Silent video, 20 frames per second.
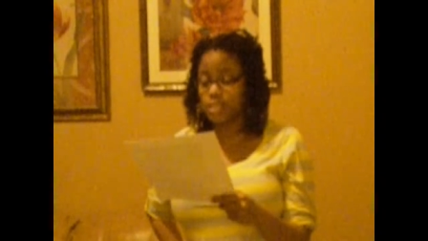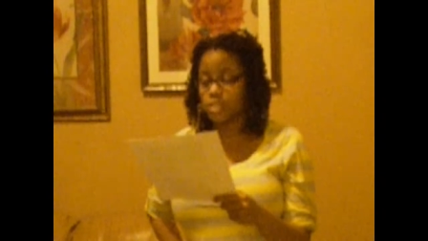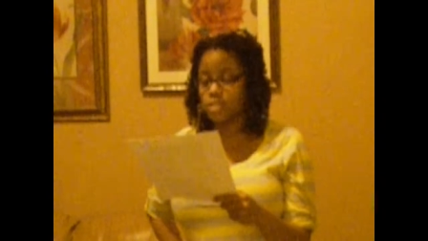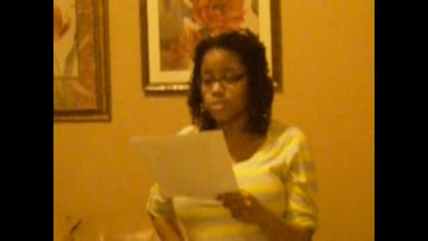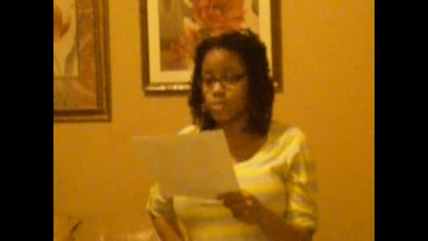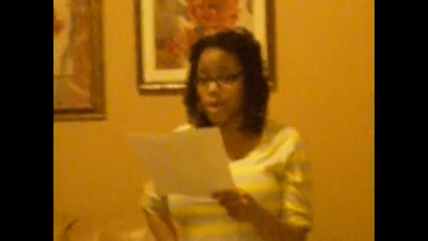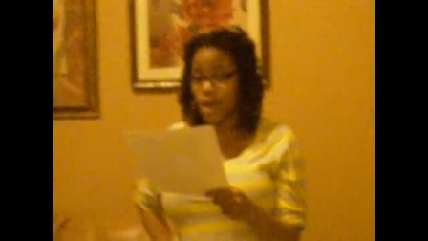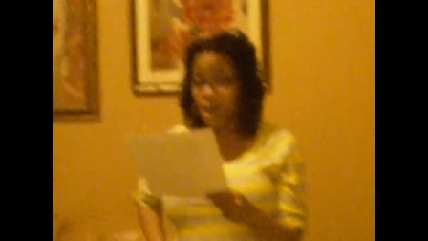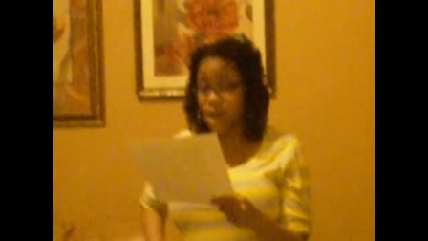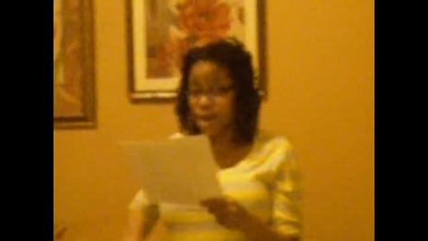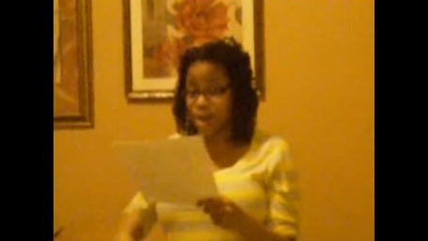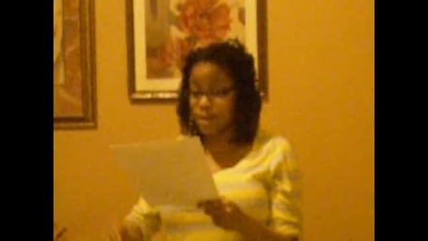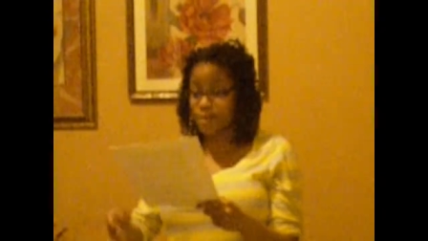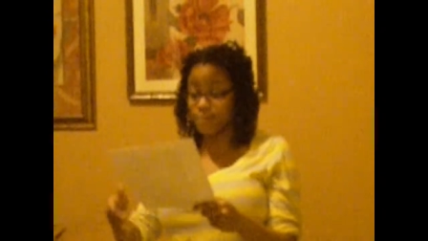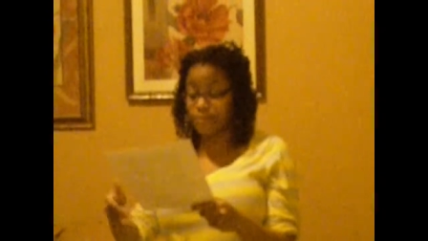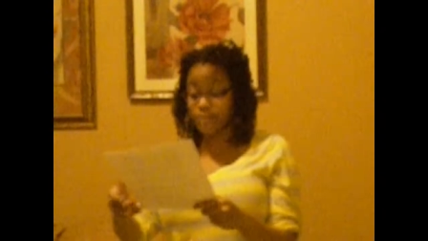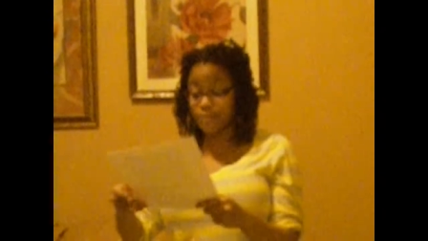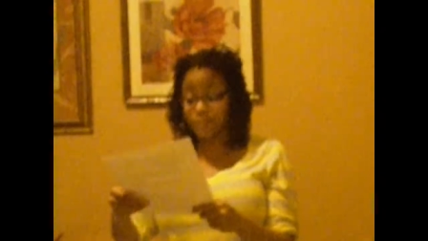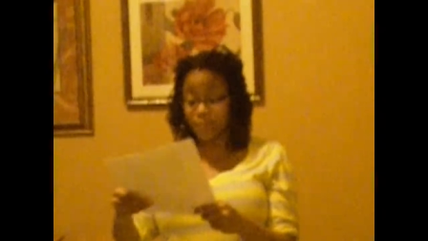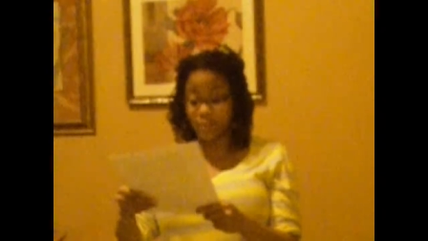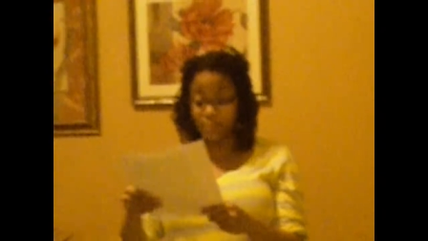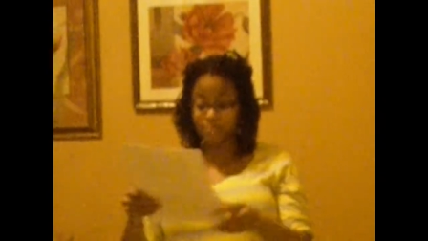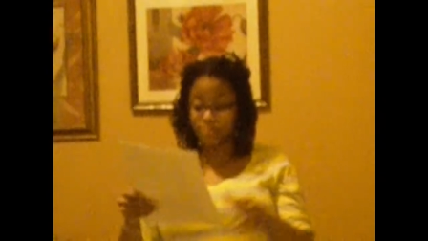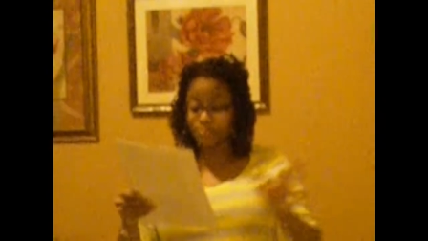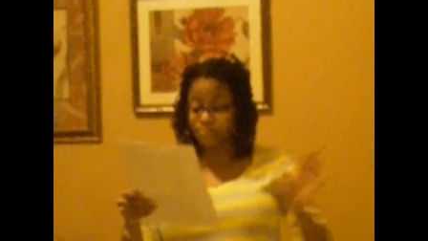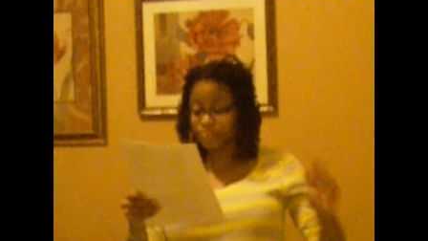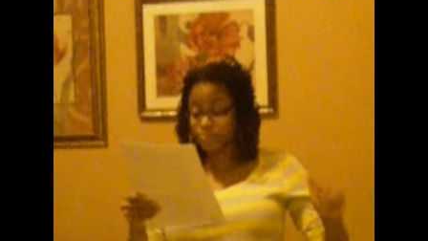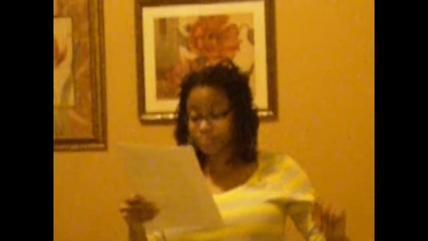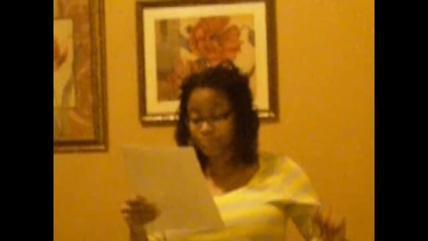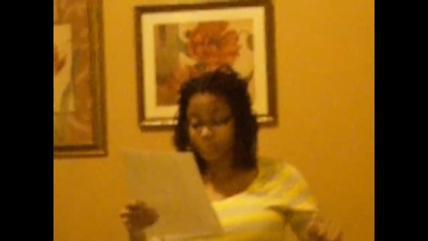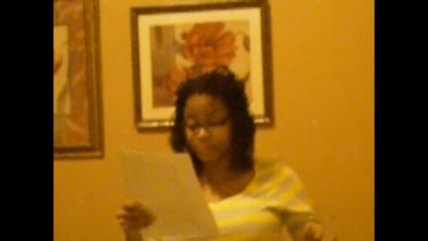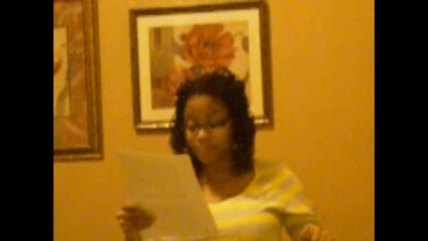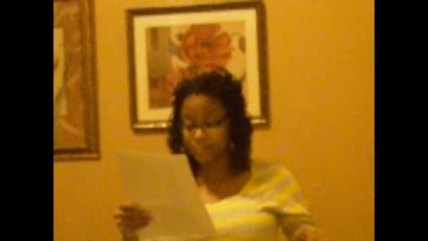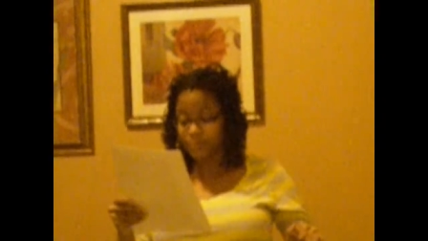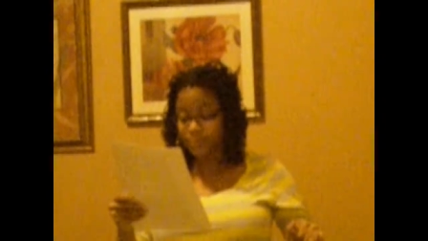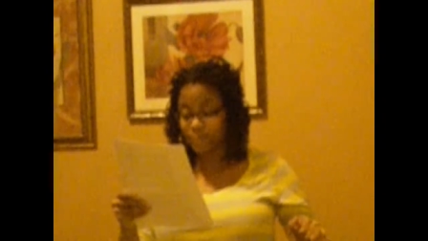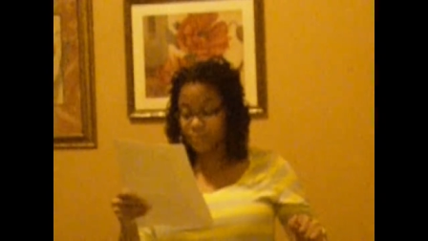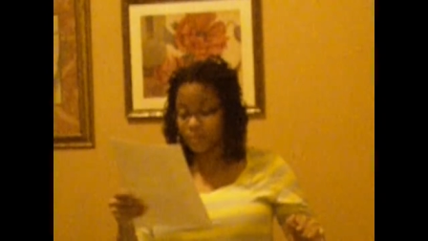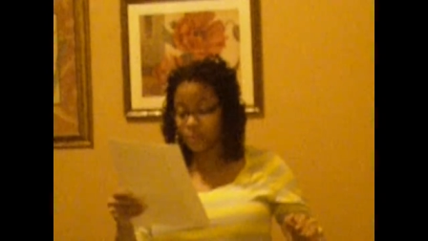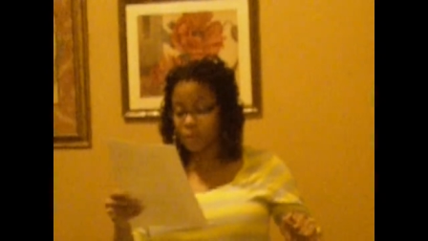tend to have
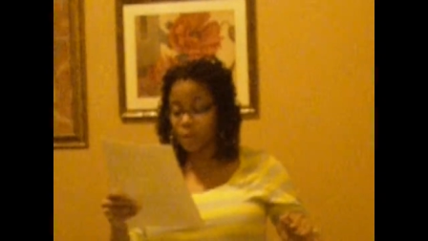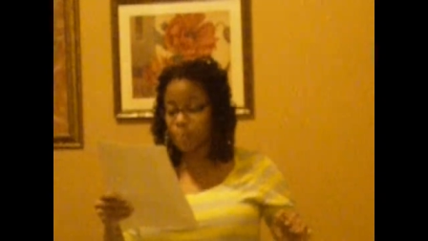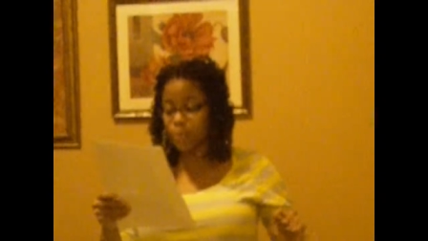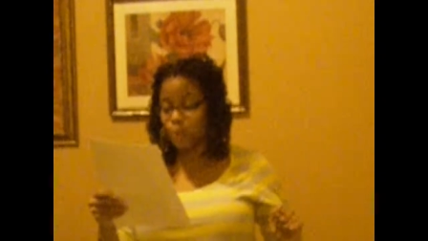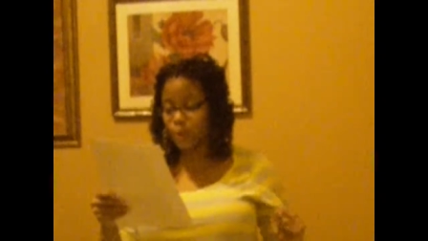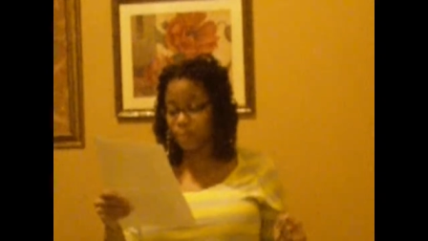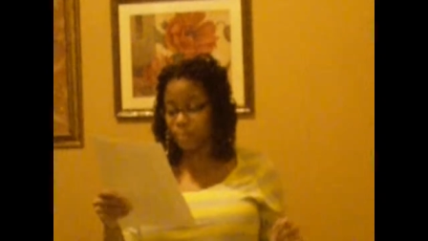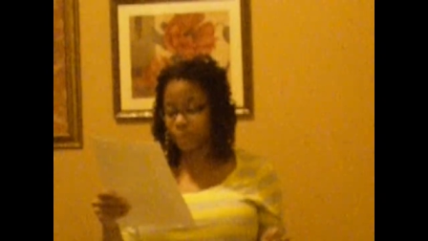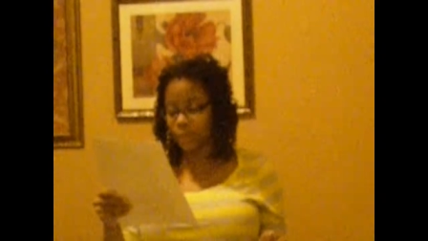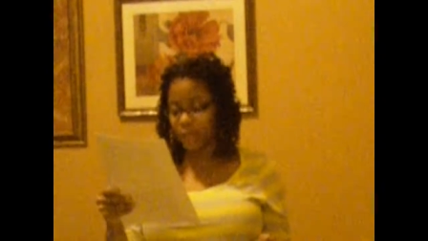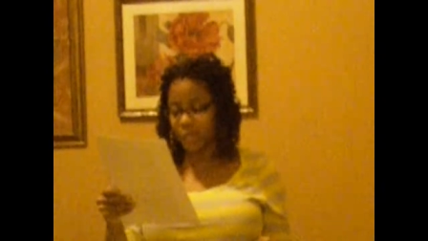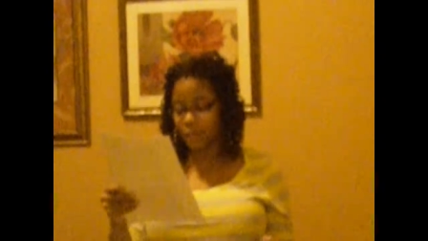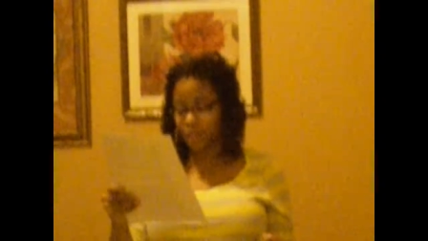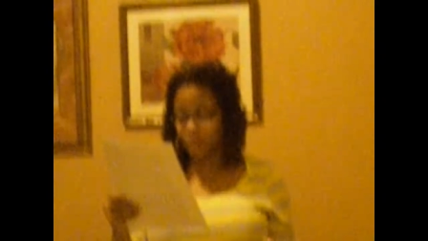more